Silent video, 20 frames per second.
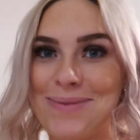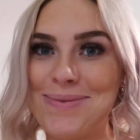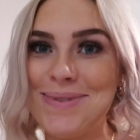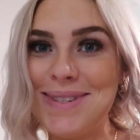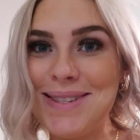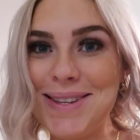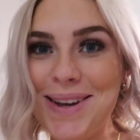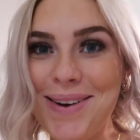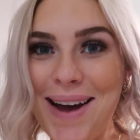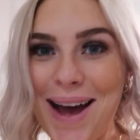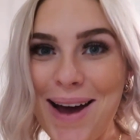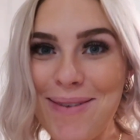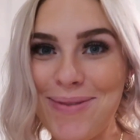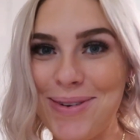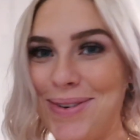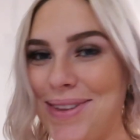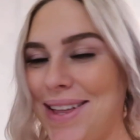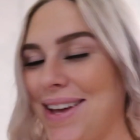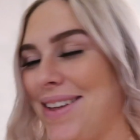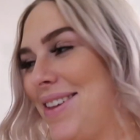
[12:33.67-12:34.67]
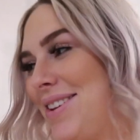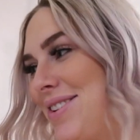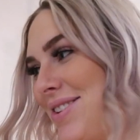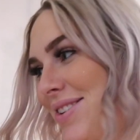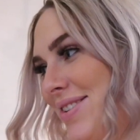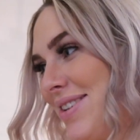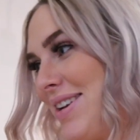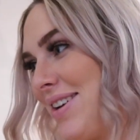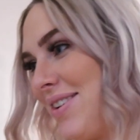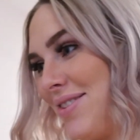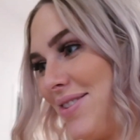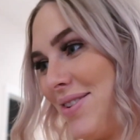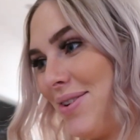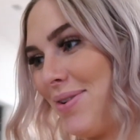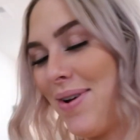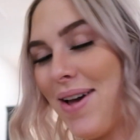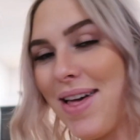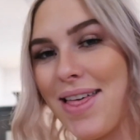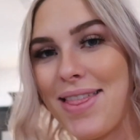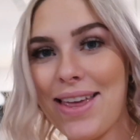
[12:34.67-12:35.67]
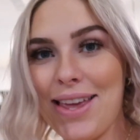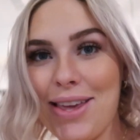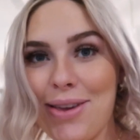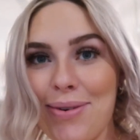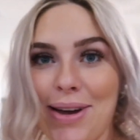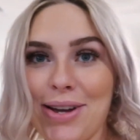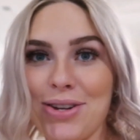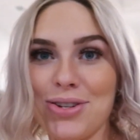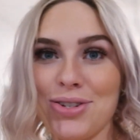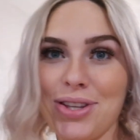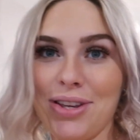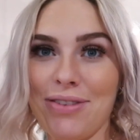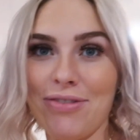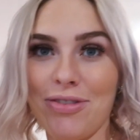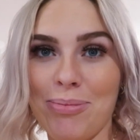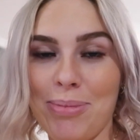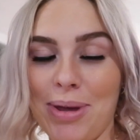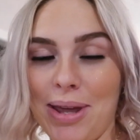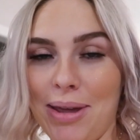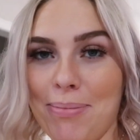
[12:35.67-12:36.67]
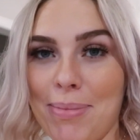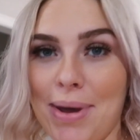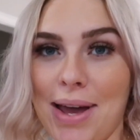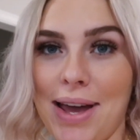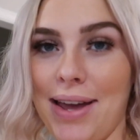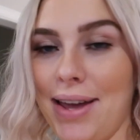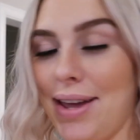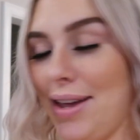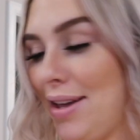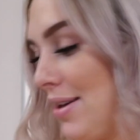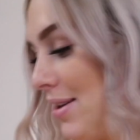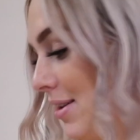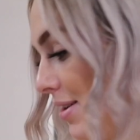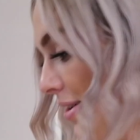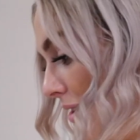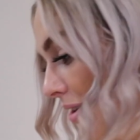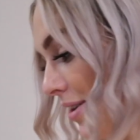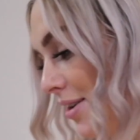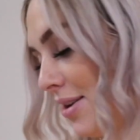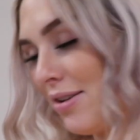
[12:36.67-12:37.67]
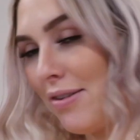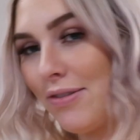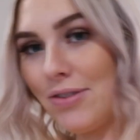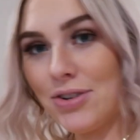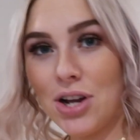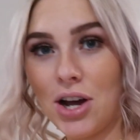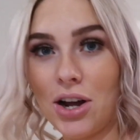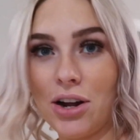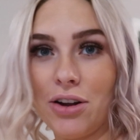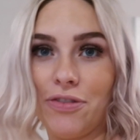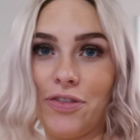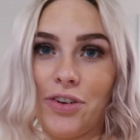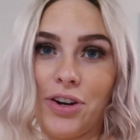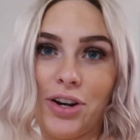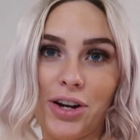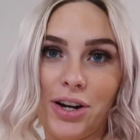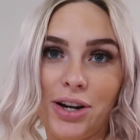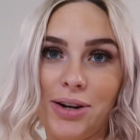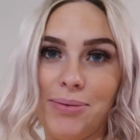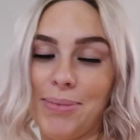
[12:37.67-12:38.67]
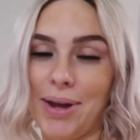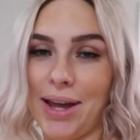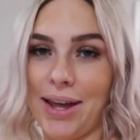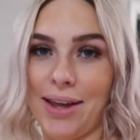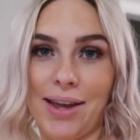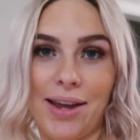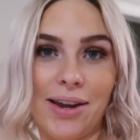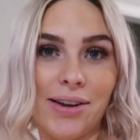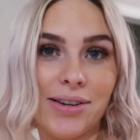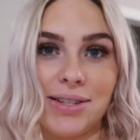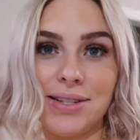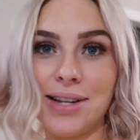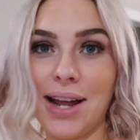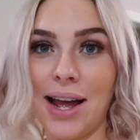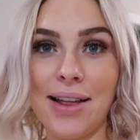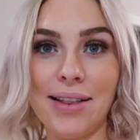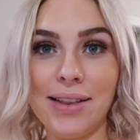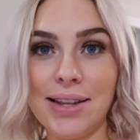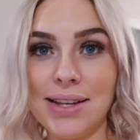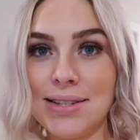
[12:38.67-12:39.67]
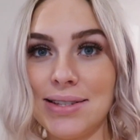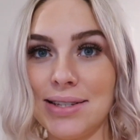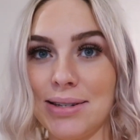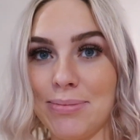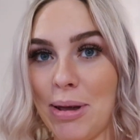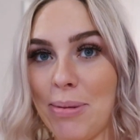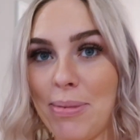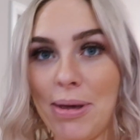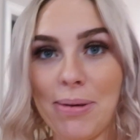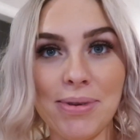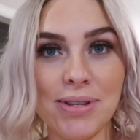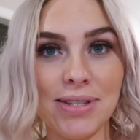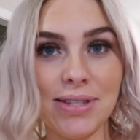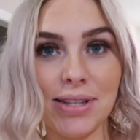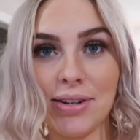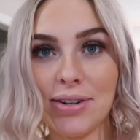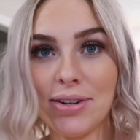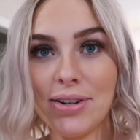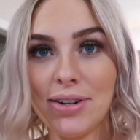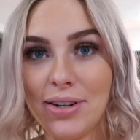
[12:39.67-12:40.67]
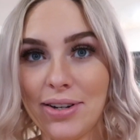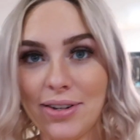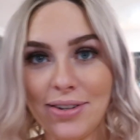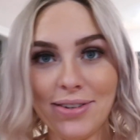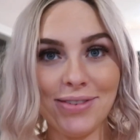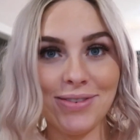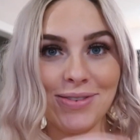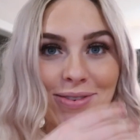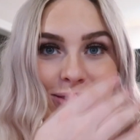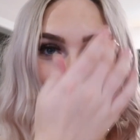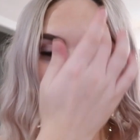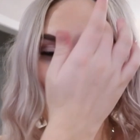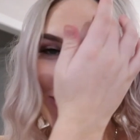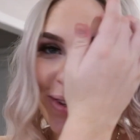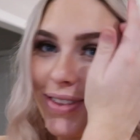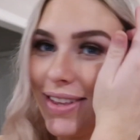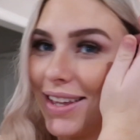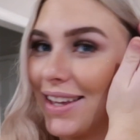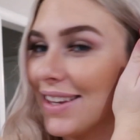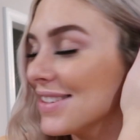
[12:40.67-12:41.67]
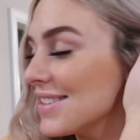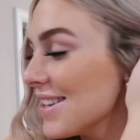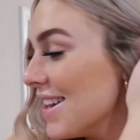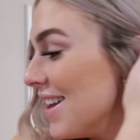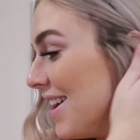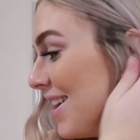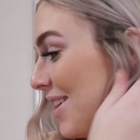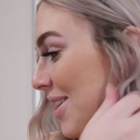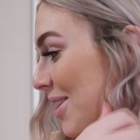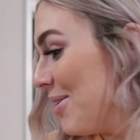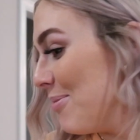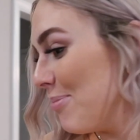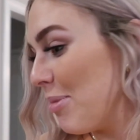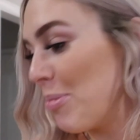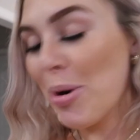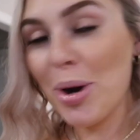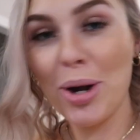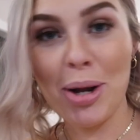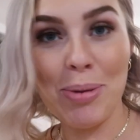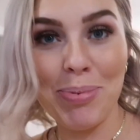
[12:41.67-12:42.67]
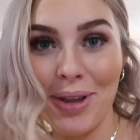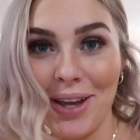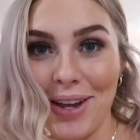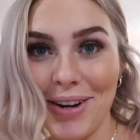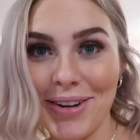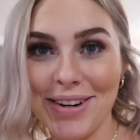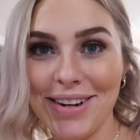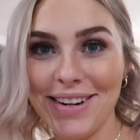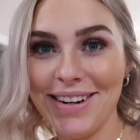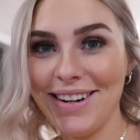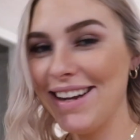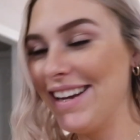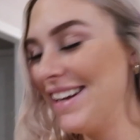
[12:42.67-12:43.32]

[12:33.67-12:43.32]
I'm so happy with how they turned out. So thank you, Ashley, for being my photographer and my hairstylist and my babysitter and all the things. And party planner.